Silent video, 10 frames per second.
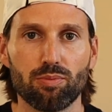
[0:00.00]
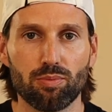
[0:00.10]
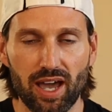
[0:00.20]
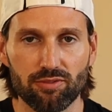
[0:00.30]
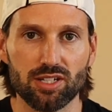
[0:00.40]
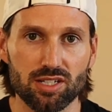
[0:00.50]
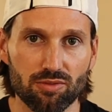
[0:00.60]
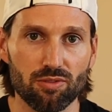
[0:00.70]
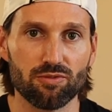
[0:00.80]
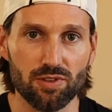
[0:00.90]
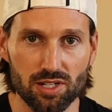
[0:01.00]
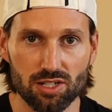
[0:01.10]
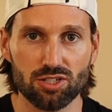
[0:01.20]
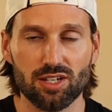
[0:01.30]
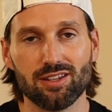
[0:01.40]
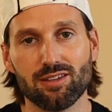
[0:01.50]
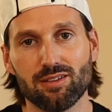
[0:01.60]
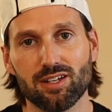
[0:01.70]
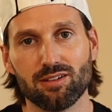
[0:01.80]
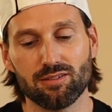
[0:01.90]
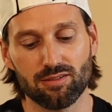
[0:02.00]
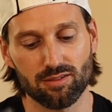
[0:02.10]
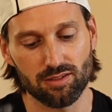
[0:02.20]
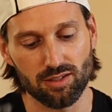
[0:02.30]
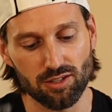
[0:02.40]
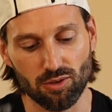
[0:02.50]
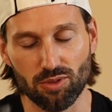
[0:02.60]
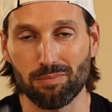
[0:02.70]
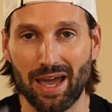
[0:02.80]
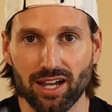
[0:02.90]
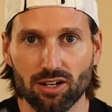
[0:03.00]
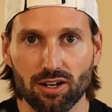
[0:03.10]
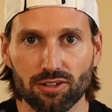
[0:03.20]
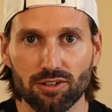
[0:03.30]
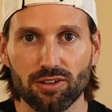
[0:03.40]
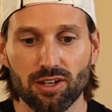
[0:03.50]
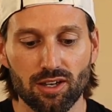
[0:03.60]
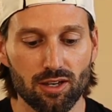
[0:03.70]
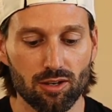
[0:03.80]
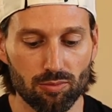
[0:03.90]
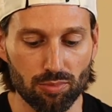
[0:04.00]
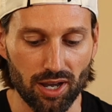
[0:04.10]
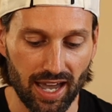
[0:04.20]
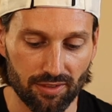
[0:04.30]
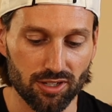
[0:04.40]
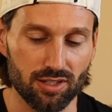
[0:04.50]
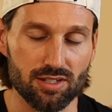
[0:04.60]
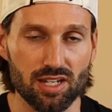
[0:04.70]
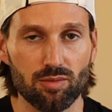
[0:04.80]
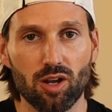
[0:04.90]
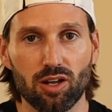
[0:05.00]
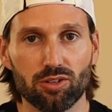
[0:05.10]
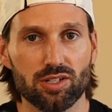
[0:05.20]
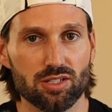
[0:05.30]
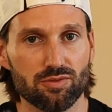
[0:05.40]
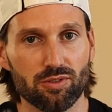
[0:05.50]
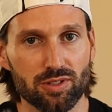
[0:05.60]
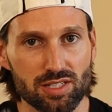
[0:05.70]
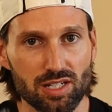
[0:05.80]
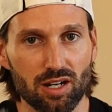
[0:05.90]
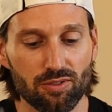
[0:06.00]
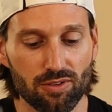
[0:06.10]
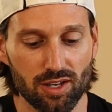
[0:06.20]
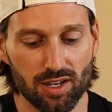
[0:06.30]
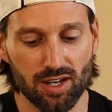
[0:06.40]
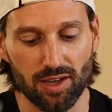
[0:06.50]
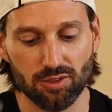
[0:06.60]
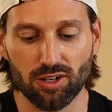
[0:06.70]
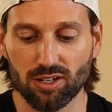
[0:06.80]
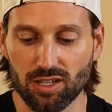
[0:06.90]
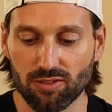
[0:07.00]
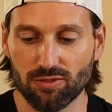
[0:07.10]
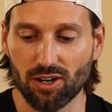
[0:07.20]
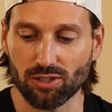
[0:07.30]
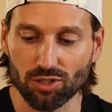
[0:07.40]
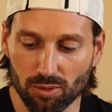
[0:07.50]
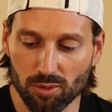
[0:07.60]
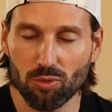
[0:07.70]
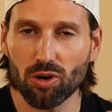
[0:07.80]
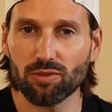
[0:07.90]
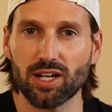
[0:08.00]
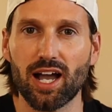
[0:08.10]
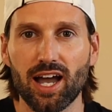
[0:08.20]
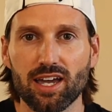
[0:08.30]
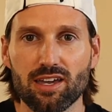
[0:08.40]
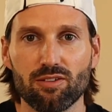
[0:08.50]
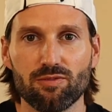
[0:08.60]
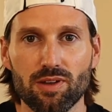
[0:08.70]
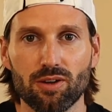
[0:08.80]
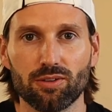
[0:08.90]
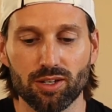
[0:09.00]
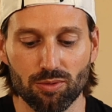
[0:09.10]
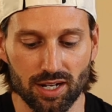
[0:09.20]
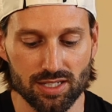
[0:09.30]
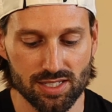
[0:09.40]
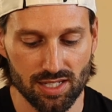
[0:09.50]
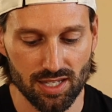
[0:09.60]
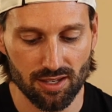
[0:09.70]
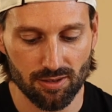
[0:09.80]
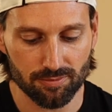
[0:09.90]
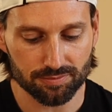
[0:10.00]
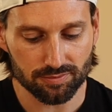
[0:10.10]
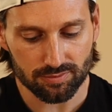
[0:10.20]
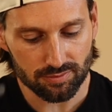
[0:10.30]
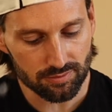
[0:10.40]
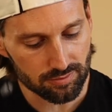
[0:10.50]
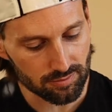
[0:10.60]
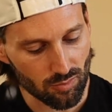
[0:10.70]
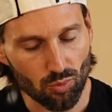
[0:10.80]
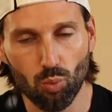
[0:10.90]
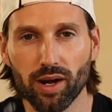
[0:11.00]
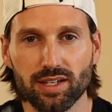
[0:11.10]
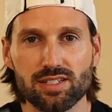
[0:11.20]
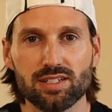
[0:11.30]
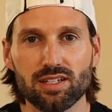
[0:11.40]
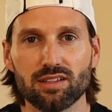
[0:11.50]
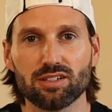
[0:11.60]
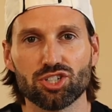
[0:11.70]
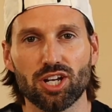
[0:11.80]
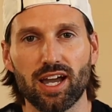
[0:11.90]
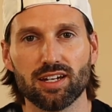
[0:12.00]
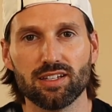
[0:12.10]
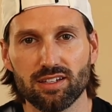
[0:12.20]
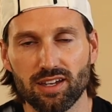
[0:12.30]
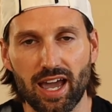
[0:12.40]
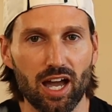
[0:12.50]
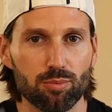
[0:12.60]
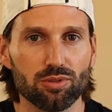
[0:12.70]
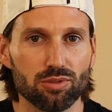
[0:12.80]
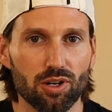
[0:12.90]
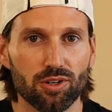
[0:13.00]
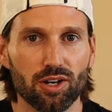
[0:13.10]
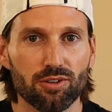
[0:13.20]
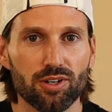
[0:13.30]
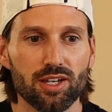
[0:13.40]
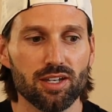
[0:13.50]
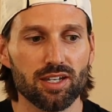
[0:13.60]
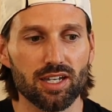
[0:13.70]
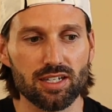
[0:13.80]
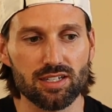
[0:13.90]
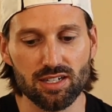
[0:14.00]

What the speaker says: having a different finish in the matte color, but having it in the same color as the phone itself. I think it would give a little bit more of like a high-end feel. Like when I see the shiny Apple logo, it